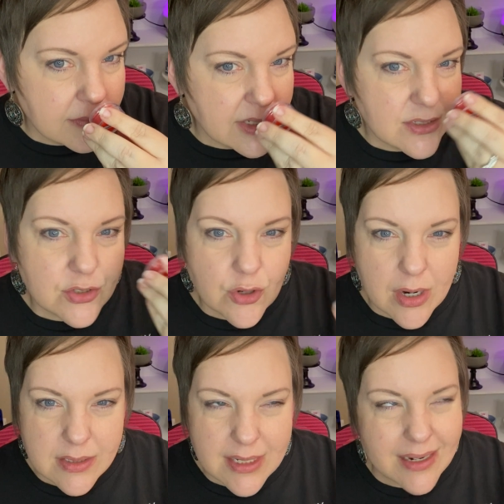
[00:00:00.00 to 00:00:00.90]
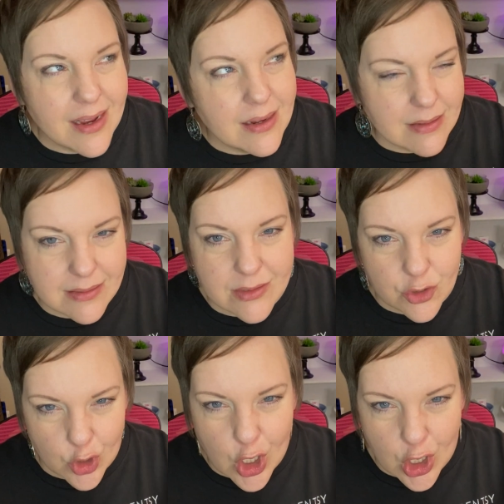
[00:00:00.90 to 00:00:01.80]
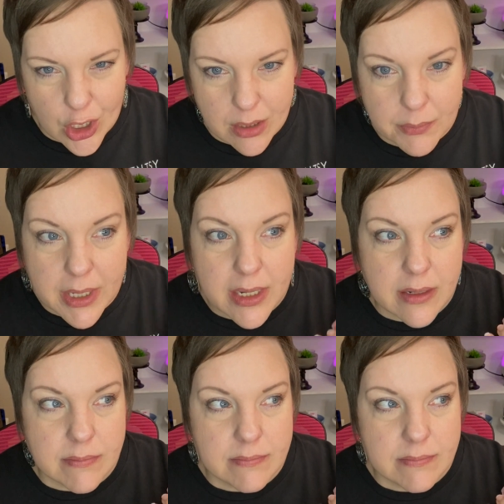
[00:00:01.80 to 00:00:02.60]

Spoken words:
strong scent. Not strong, but